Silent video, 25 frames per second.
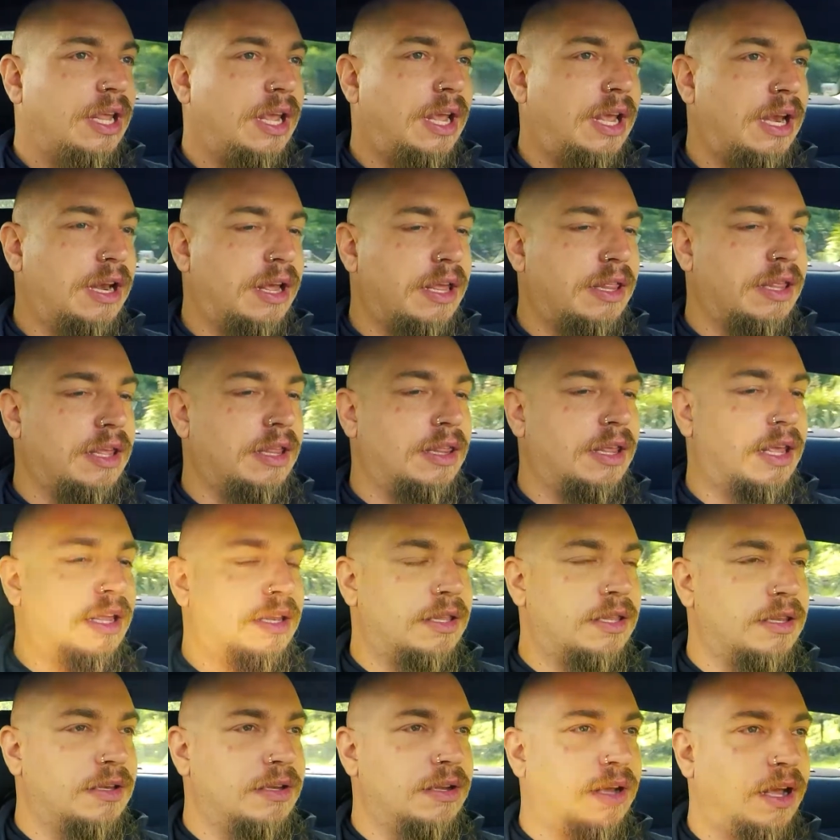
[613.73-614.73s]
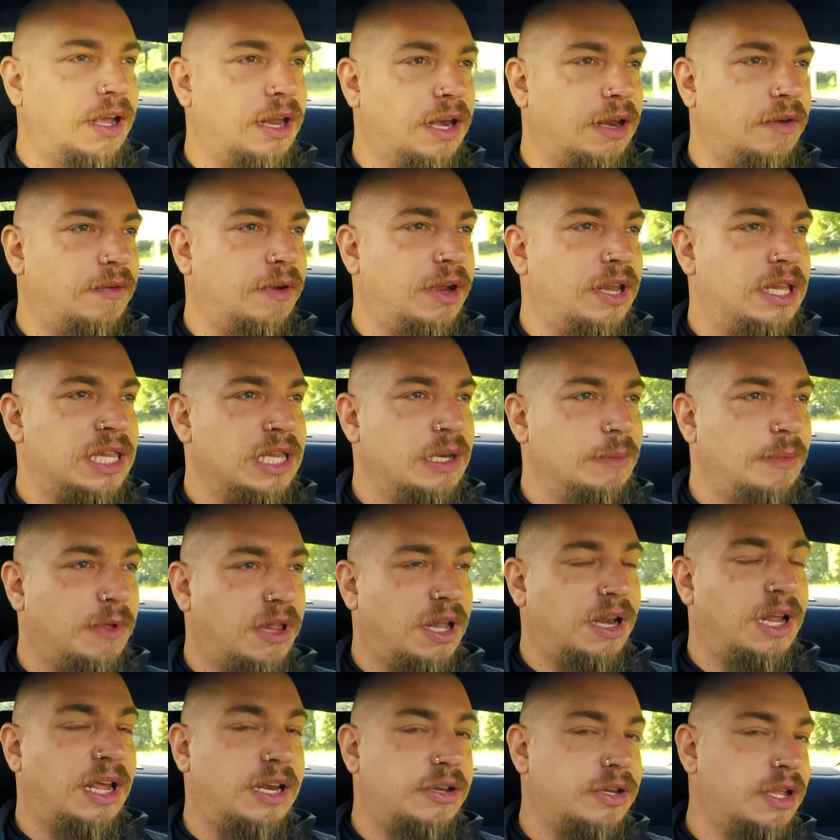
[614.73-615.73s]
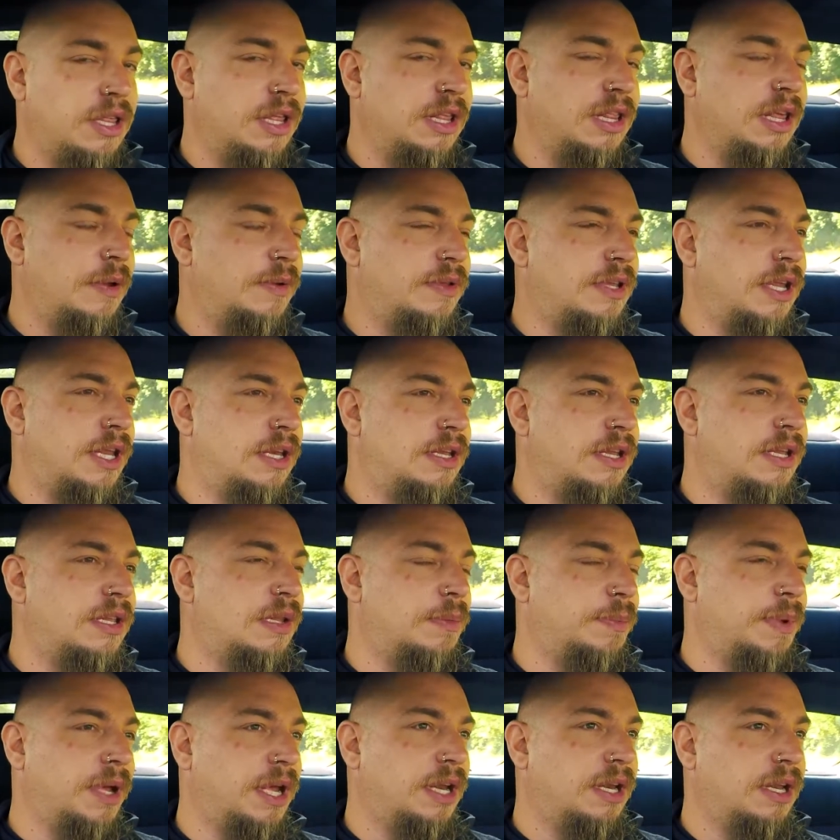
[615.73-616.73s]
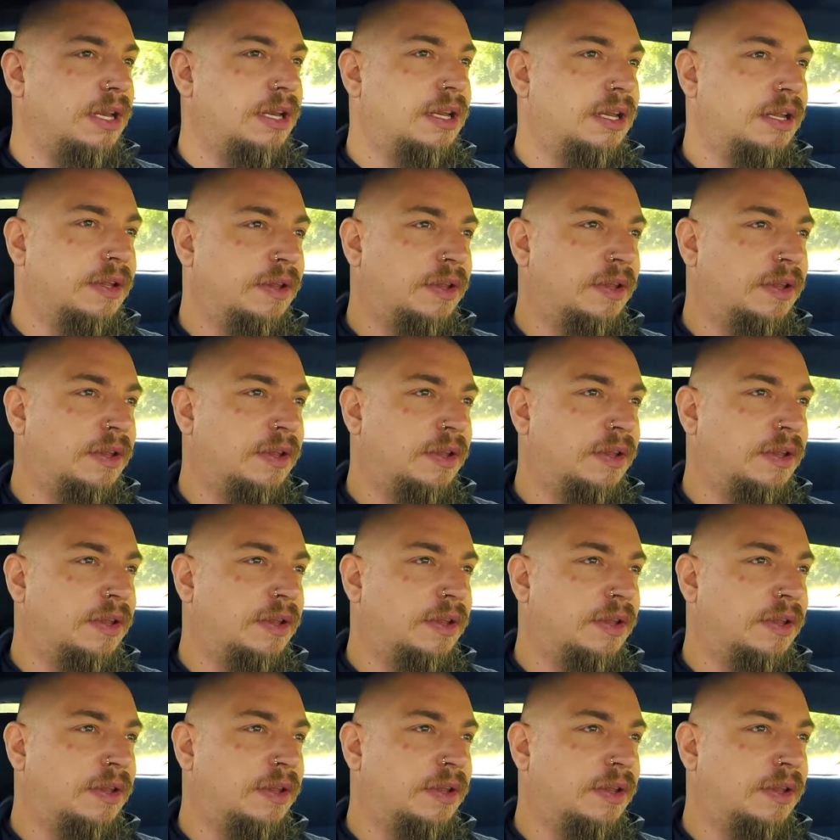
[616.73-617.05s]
And I think that's entirely reasonable, and I actually think that was anticipated.